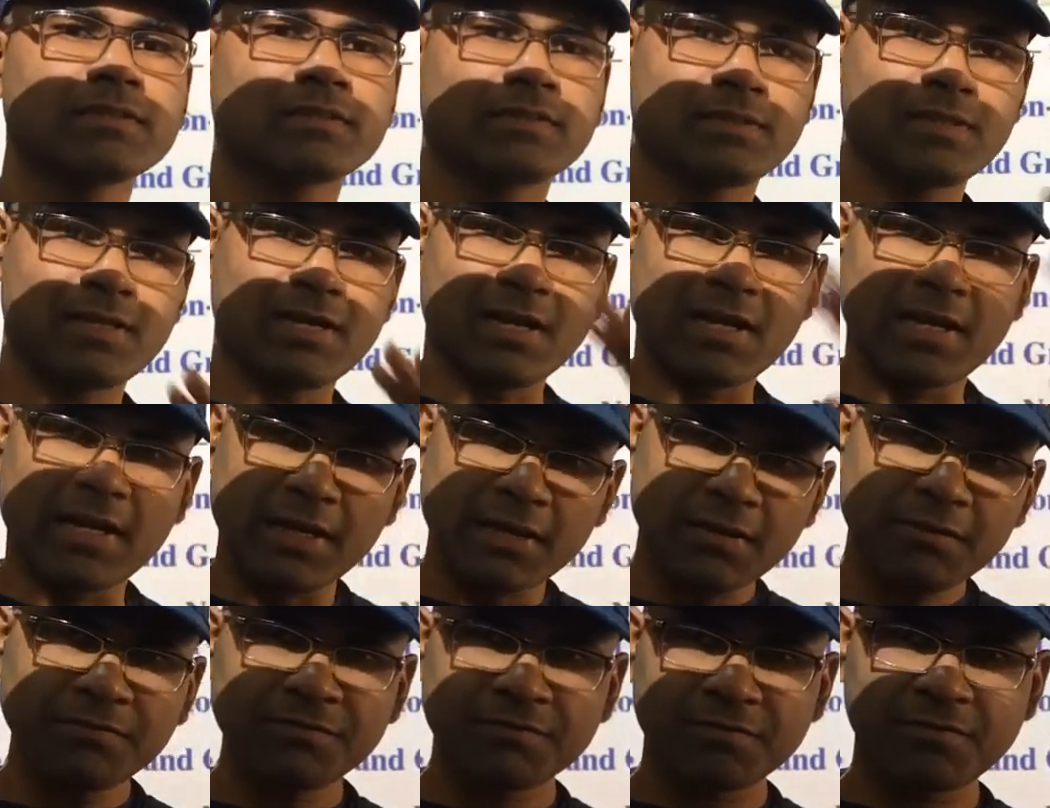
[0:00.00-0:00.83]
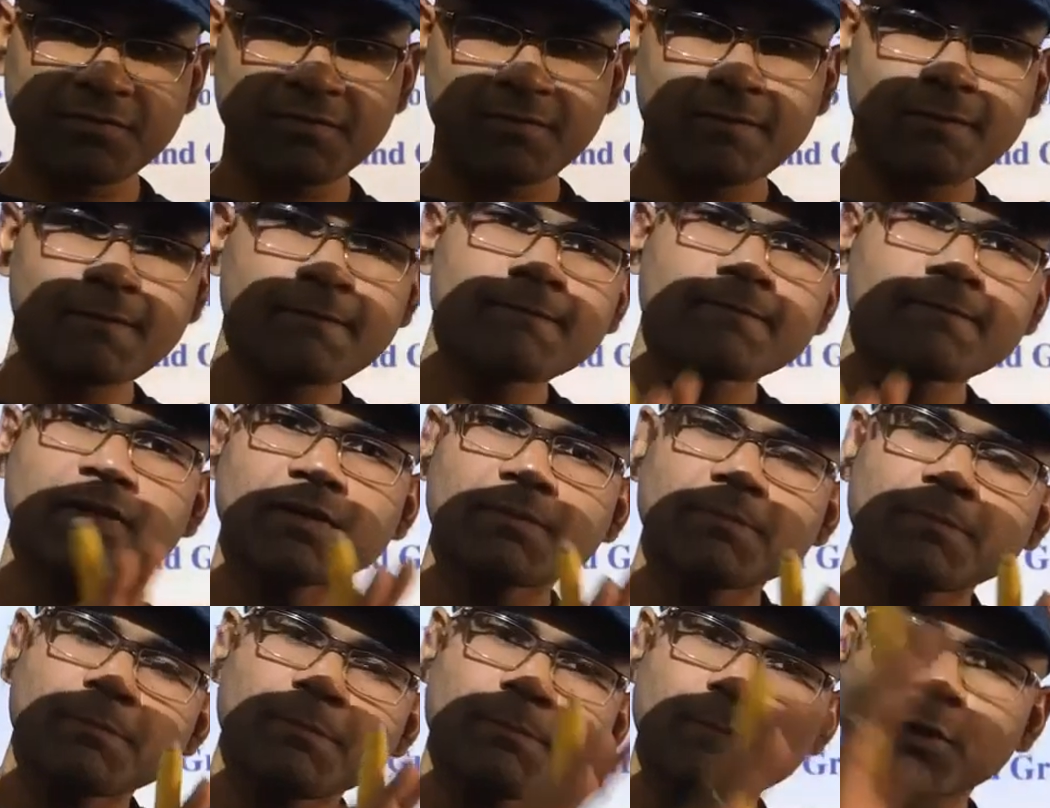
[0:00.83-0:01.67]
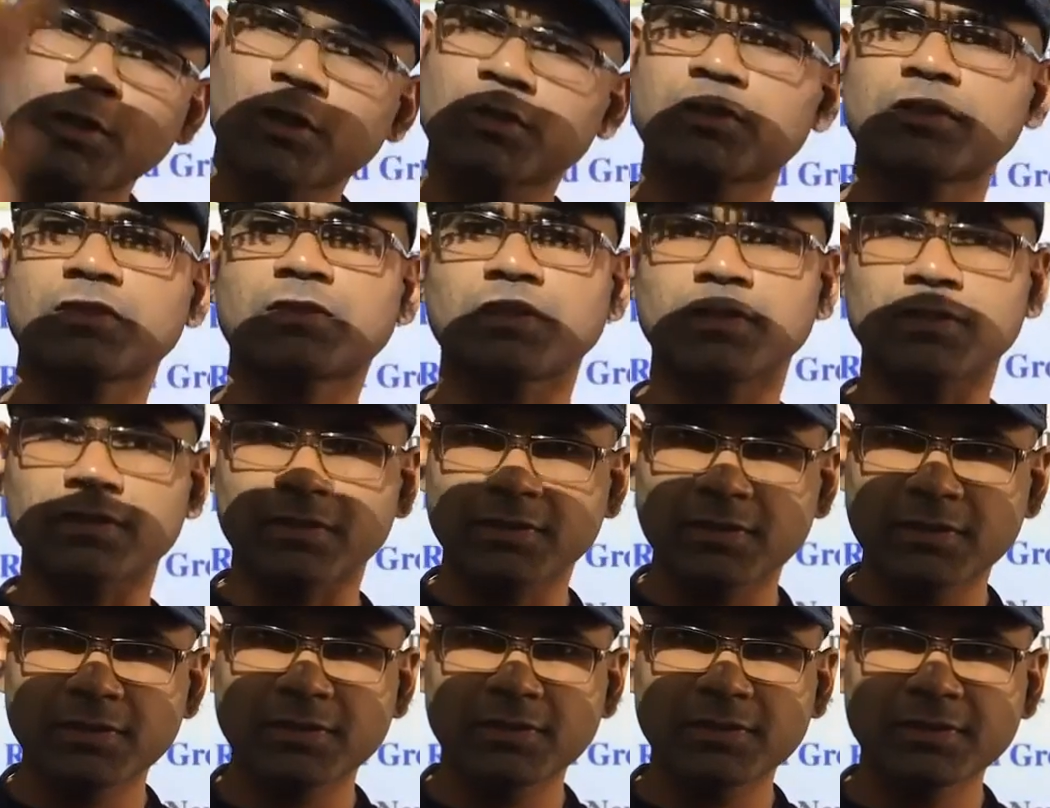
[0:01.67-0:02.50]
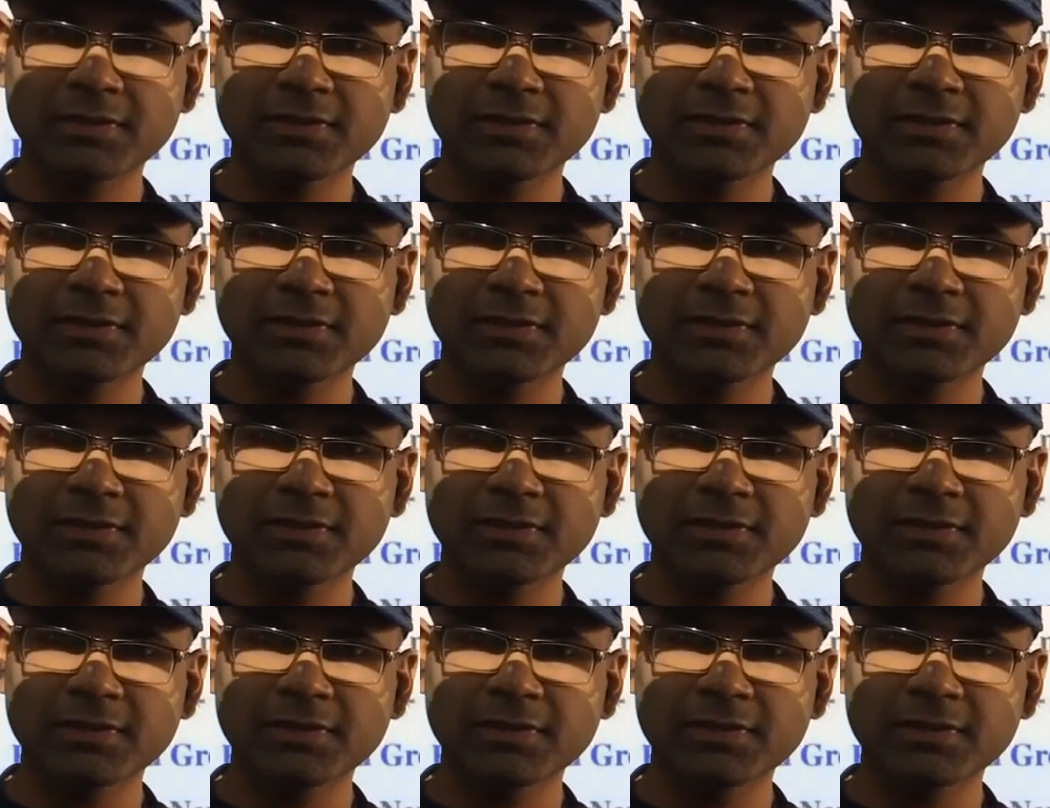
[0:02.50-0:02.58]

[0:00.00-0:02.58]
life processes.